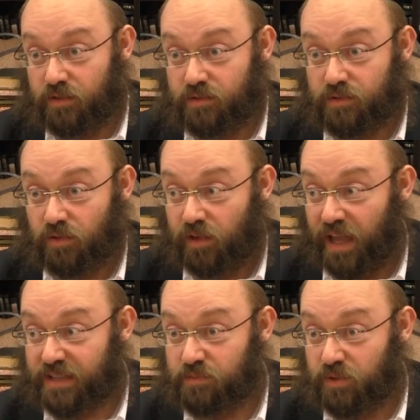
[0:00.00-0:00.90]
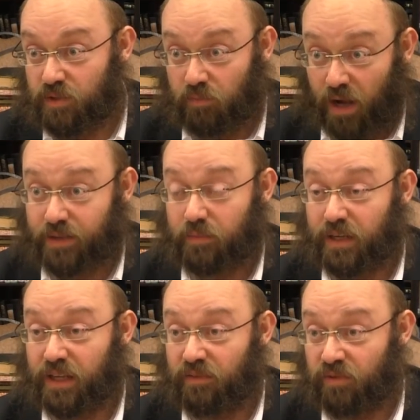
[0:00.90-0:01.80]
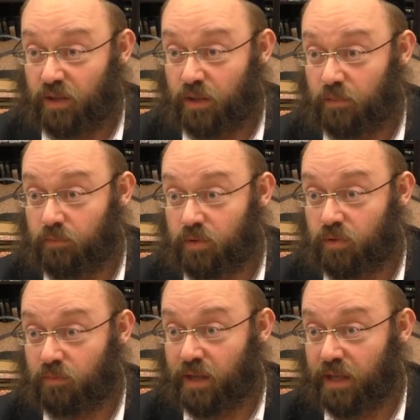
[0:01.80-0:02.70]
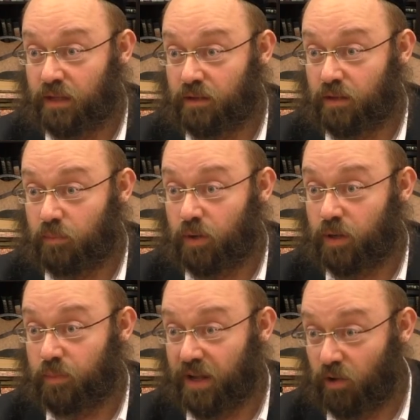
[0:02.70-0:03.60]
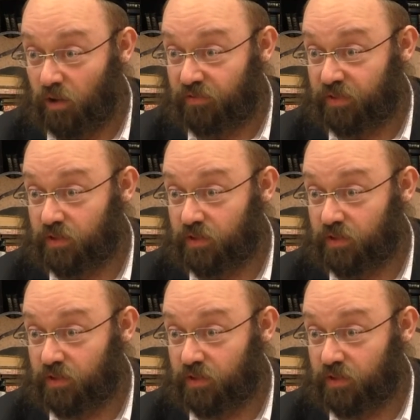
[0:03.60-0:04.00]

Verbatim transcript: So he asked me, do you mind? I'm going to give him to make the Beira Priagofen.